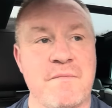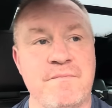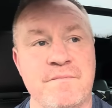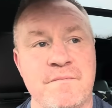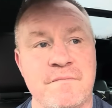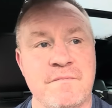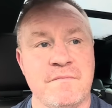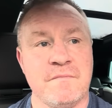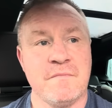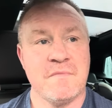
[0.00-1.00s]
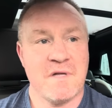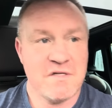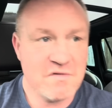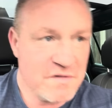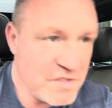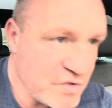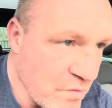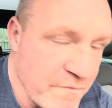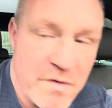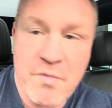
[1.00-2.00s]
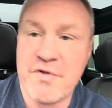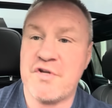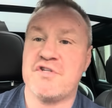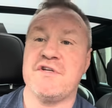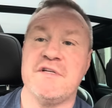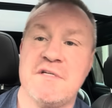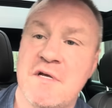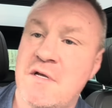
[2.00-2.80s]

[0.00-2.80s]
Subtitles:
him. And he's got this gun from under his seat.